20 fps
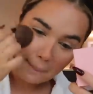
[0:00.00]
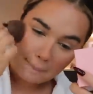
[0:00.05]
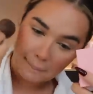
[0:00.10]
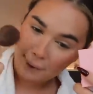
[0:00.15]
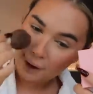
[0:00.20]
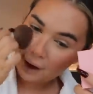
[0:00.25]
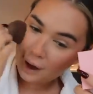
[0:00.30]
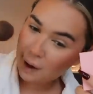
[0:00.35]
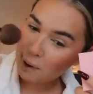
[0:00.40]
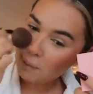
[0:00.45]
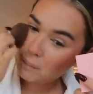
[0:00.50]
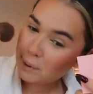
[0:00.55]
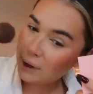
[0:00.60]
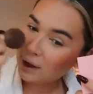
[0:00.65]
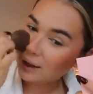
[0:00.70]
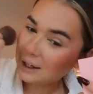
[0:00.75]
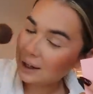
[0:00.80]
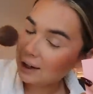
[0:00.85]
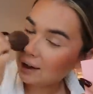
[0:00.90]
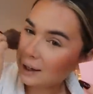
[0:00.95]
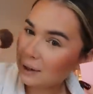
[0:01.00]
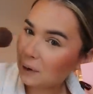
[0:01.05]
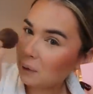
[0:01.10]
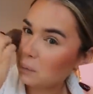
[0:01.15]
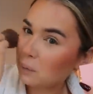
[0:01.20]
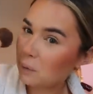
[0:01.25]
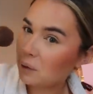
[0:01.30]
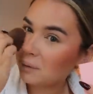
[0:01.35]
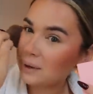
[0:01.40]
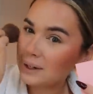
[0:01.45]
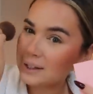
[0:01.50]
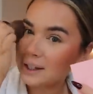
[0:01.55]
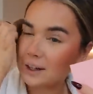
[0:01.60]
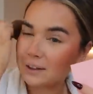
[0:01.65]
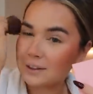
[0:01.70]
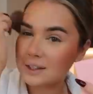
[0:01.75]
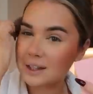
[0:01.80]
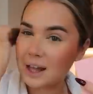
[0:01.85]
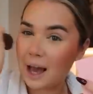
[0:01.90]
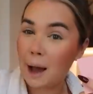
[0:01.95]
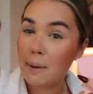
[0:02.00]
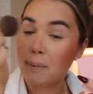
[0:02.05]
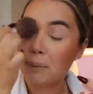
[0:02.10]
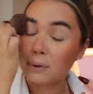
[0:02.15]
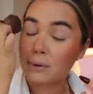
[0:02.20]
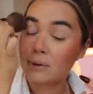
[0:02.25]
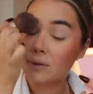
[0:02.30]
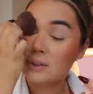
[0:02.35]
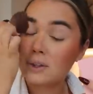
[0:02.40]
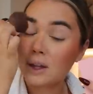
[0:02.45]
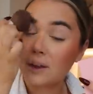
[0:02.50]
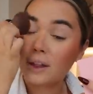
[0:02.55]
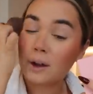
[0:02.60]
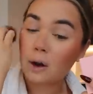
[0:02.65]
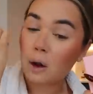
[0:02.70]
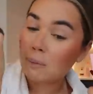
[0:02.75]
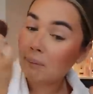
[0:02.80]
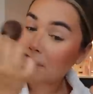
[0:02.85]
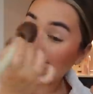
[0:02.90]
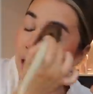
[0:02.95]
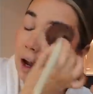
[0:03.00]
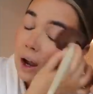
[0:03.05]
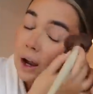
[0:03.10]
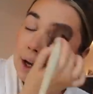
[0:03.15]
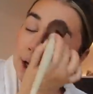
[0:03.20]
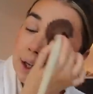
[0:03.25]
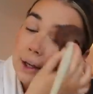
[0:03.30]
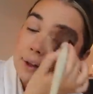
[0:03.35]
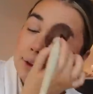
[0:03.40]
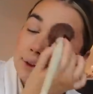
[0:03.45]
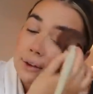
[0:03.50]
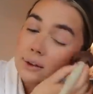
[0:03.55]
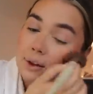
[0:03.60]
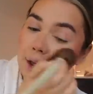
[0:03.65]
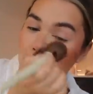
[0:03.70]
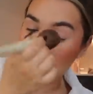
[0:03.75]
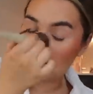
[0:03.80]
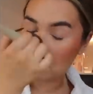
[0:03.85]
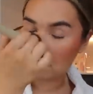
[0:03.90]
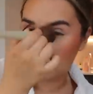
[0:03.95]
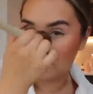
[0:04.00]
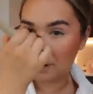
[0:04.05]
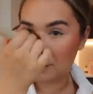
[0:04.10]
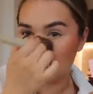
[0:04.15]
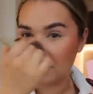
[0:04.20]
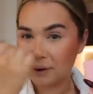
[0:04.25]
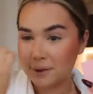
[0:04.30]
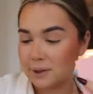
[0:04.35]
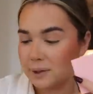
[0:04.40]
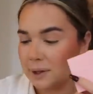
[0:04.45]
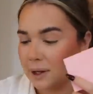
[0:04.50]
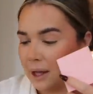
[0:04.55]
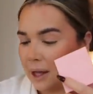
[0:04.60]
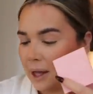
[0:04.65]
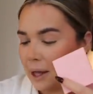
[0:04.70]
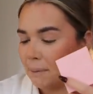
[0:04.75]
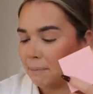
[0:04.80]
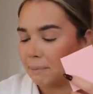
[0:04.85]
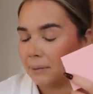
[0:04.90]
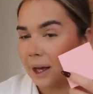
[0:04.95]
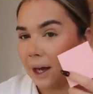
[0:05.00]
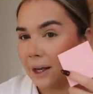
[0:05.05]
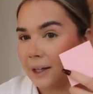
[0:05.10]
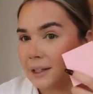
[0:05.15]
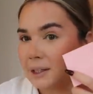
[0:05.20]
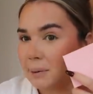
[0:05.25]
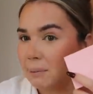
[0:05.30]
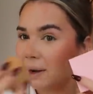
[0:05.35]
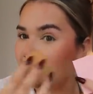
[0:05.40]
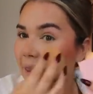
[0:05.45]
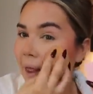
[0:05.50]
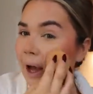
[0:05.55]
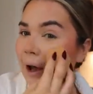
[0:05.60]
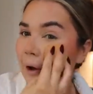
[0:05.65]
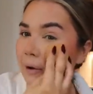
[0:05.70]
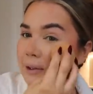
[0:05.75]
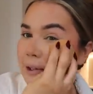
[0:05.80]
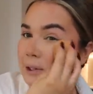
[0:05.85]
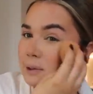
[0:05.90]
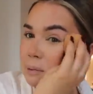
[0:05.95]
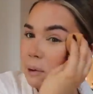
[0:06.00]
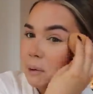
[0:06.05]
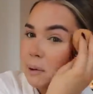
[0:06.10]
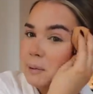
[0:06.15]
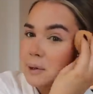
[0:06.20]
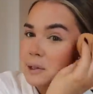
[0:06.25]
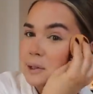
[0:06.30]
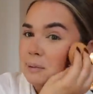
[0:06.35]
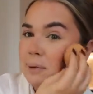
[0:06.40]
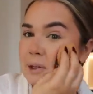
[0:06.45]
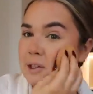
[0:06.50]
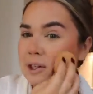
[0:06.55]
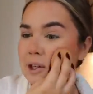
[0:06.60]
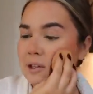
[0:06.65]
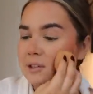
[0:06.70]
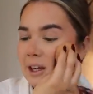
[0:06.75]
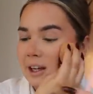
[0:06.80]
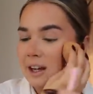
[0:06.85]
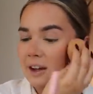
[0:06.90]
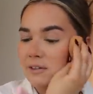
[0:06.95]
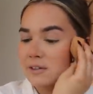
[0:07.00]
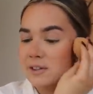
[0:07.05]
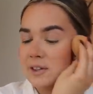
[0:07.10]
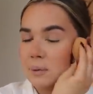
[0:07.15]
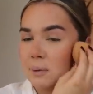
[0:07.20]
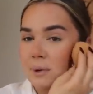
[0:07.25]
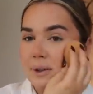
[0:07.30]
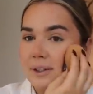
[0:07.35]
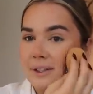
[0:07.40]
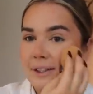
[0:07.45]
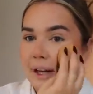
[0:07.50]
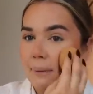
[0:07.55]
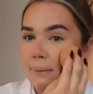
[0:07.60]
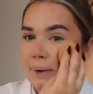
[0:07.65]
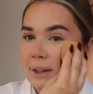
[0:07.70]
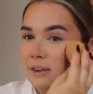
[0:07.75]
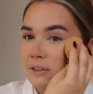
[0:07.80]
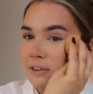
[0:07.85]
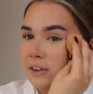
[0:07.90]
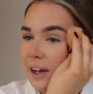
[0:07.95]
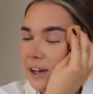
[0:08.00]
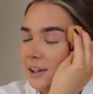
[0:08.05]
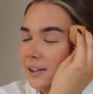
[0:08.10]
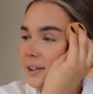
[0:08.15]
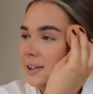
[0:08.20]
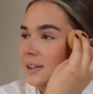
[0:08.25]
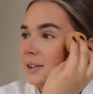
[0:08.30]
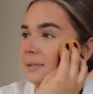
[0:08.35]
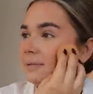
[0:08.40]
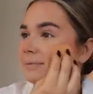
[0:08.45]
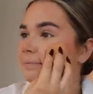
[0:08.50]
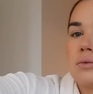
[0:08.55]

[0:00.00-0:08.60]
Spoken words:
But I'll put it like all the way down to the apples and then on my eyelids and on my nose. Yeah, I need to blend that out because it's probably a bit too much. It looks like I've someone slapped me in the face.